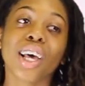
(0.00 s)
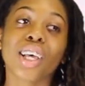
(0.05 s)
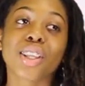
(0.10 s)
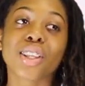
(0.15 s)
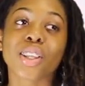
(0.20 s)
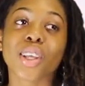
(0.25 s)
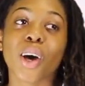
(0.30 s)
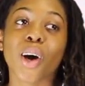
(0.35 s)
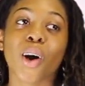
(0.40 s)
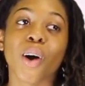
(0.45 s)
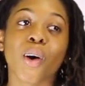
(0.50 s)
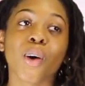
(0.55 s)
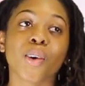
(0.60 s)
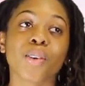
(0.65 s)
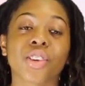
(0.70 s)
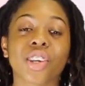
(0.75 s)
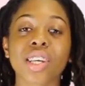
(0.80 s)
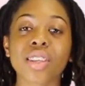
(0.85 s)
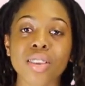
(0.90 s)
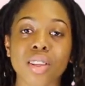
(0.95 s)

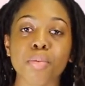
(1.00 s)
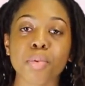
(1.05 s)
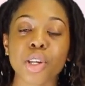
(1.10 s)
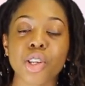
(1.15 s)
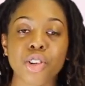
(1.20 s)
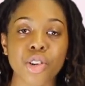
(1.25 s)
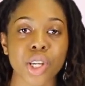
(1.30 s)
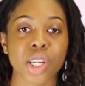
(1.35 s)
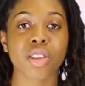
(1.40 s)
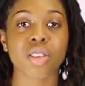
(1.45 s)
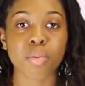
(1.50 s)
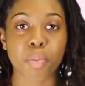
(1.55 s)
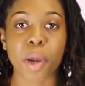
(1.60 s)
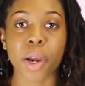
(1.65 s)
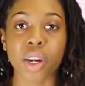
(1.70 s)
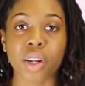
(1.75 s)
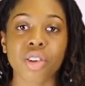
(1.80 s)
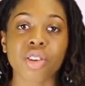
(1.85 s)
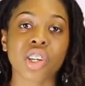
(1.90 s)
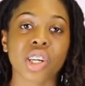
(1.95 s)
So just to be
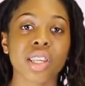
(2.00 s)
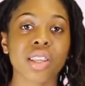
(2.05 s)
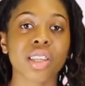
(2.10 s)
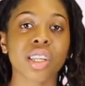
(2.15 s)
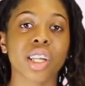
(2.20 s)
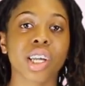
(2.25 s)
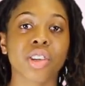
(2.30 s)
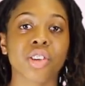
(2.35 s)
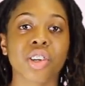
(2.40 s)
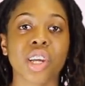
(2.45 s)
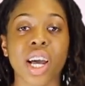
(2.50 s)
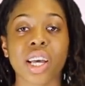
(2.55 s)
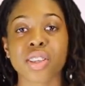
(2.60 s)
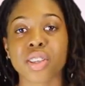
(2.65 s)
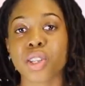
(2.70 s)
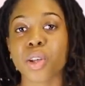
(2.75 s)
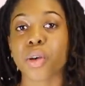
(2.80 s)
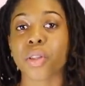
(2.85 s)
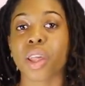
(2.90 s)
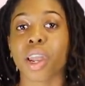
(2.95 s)
transparent, just to let you
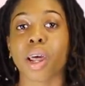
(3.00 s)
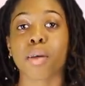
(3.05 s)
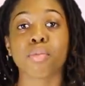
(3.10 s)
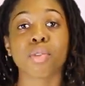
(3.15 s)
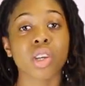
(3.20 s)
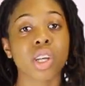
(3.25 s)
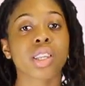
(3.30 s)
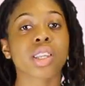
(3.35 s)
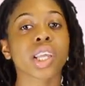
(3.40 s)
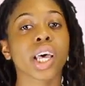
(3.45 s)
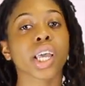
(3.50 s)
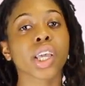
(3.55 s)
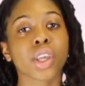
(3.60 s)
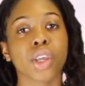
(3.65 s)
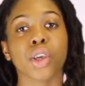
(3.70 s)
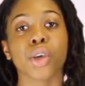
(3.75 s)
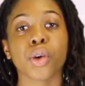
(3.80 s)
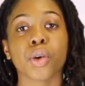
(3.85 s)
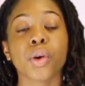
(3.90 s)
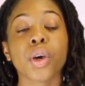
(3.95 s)
guys know that I'm just like
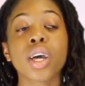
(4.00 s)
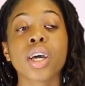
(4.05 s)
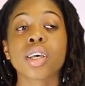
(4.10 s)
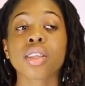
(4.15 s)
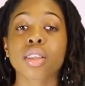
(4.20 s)
you.